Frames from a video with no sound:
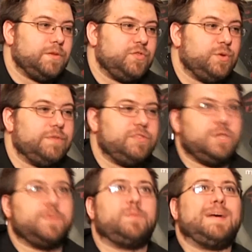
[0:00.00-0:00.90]
sort of
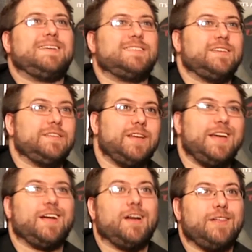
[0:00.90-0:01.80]
ships passing in the
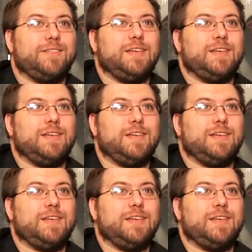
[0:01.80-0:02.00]
night kind of